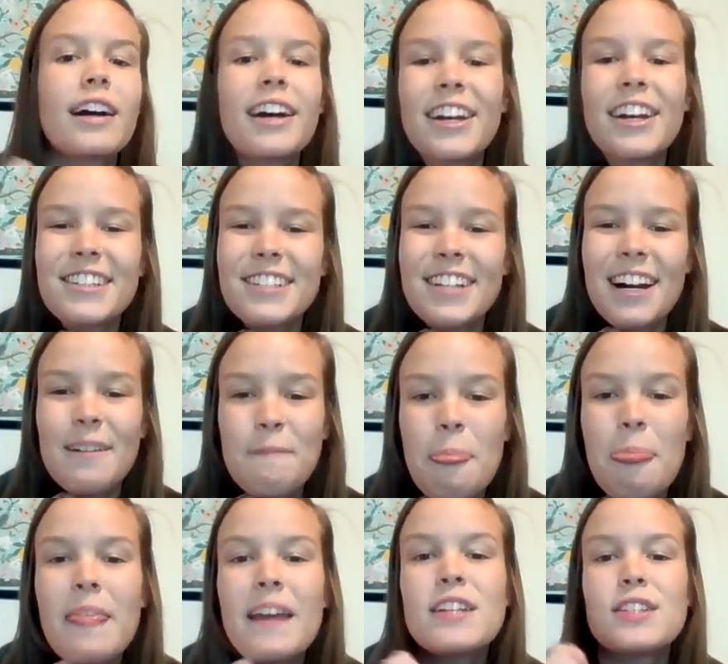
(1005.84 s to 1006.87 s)
4. Good job.
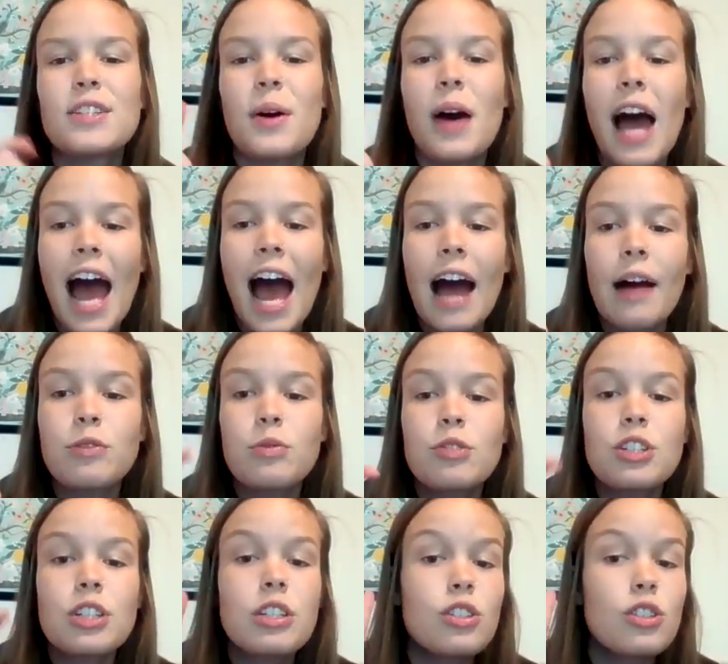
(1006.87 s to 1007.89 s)
So halves,
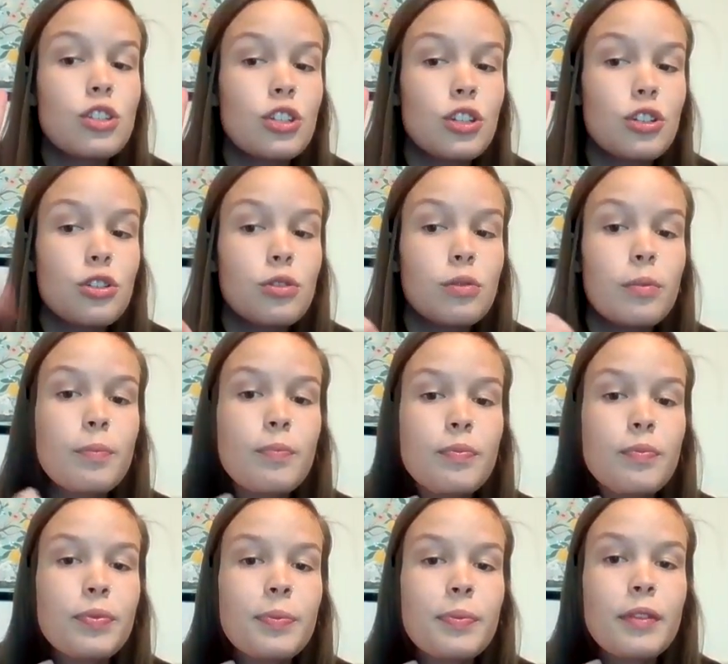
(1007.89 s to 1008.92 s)
which is 2,
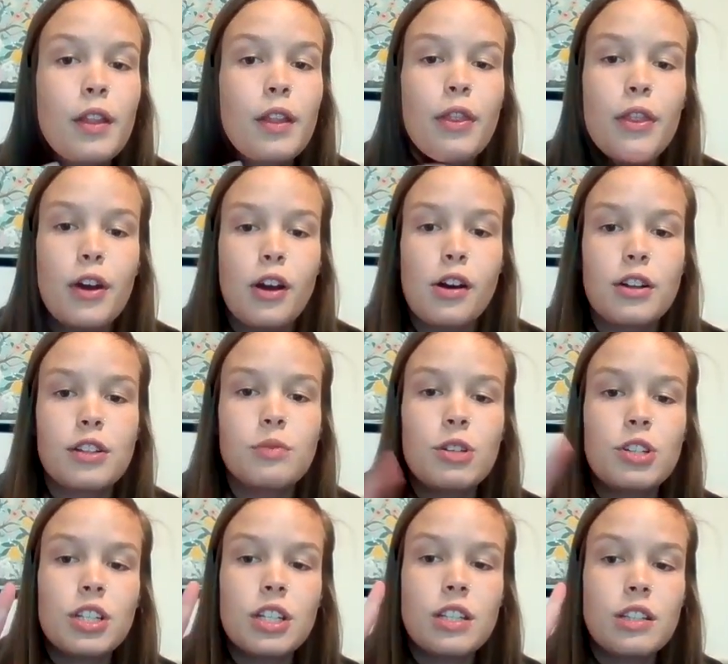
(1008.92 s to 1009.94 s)
thirds,
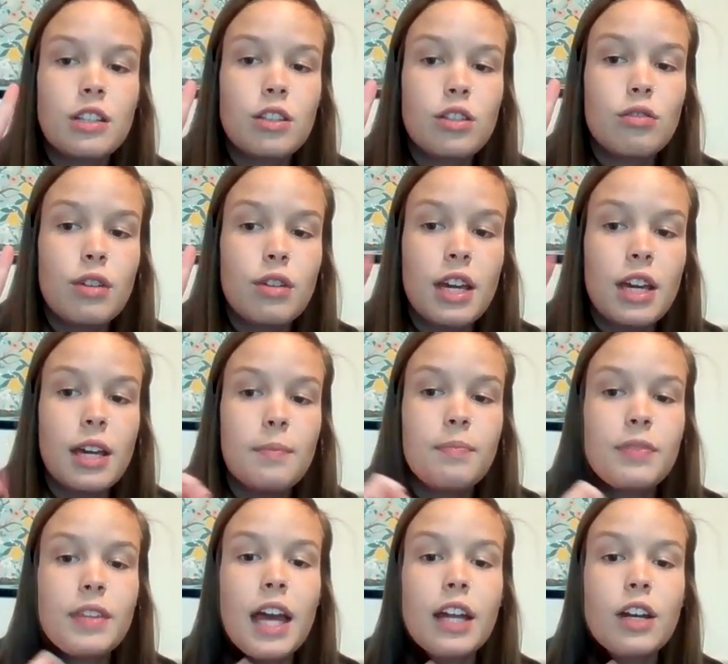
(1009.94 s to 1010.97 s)
which is 3,
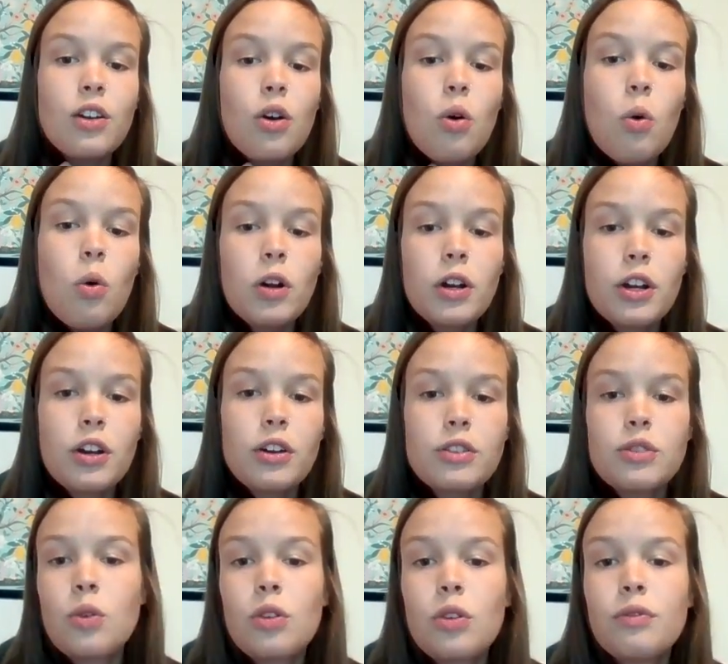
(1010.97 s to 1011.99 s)
and
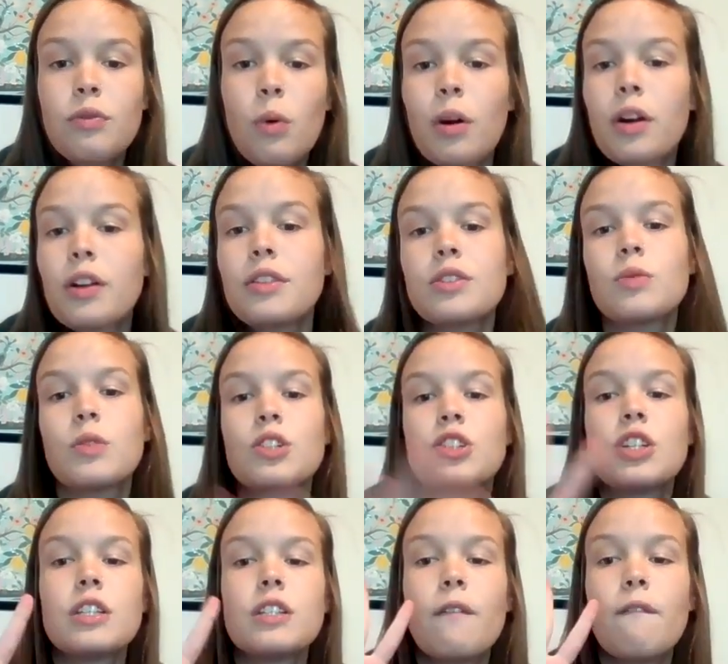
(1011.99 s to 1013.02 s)
quarters or fourths,
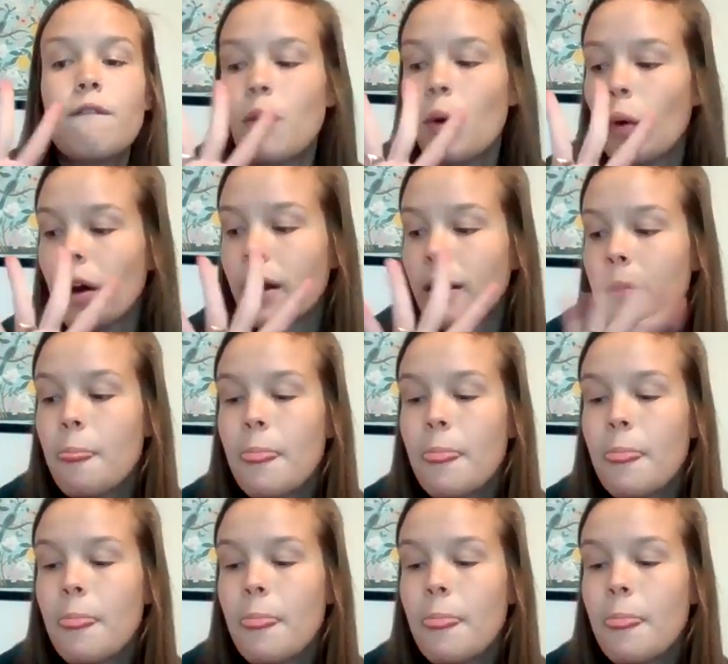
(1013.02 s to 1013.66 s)
which is 4.